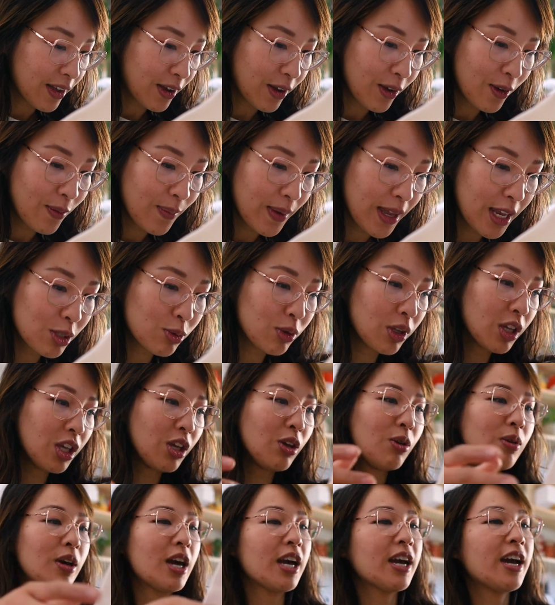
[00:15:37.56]
Oh man, it's really
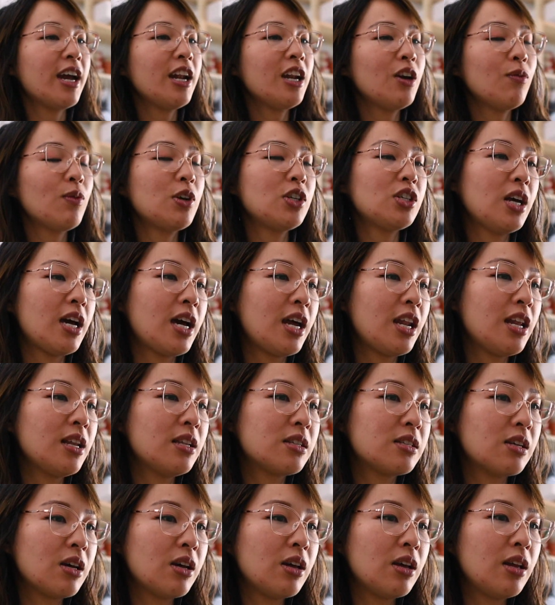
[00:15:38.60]
cute. I kind of wish I
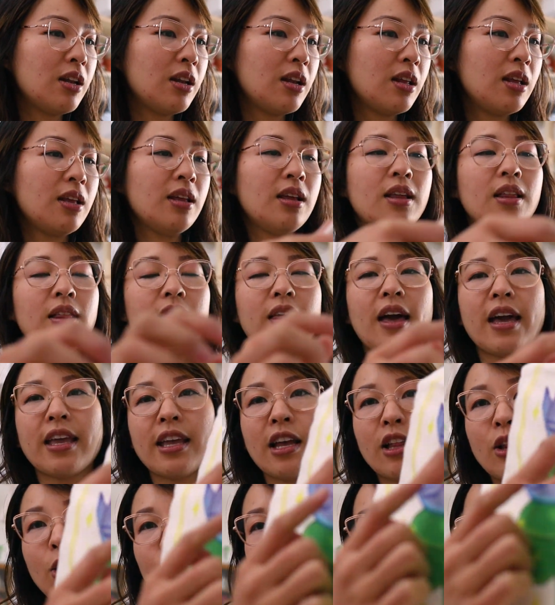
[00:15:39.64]
hadn't done that
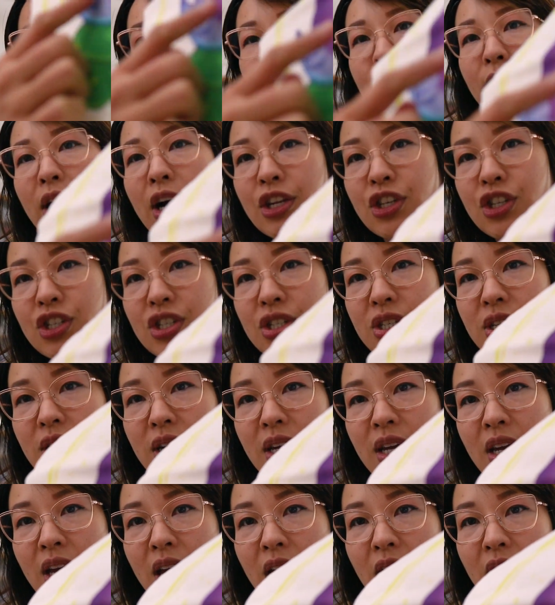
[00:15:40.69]
yellow swatch
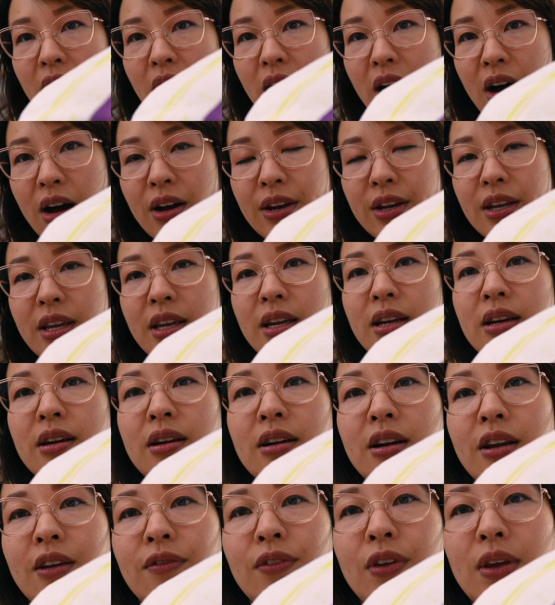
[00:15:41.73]
on
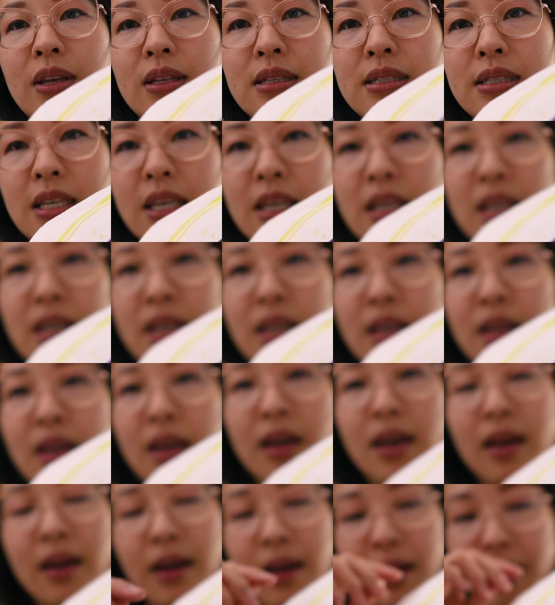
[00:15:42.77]
here, if you can see.
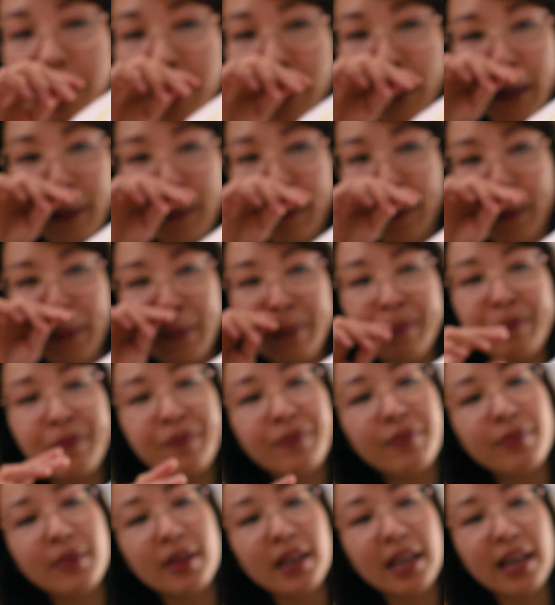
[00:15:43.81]

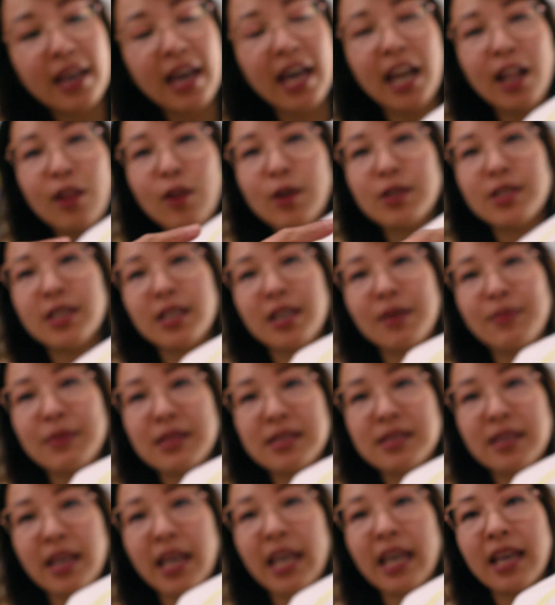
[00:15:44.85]
Kind of looks like a
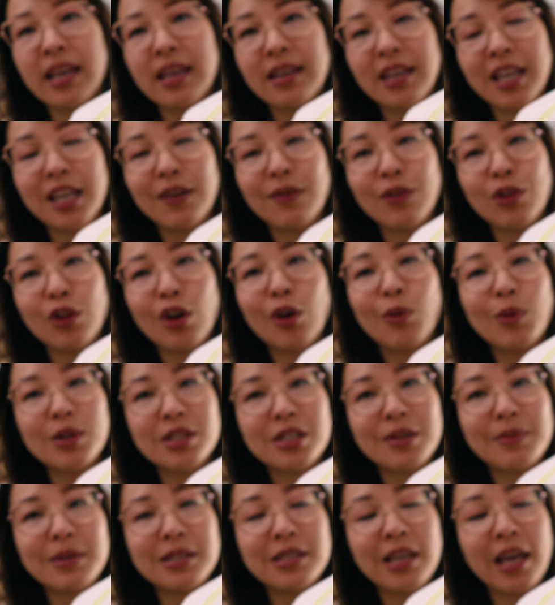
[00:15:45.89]
mistake, even though it
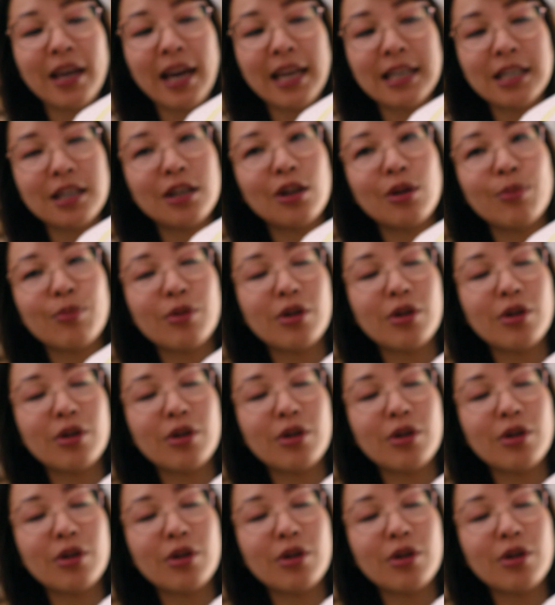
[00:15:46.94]
wasn't a mistake, I did it on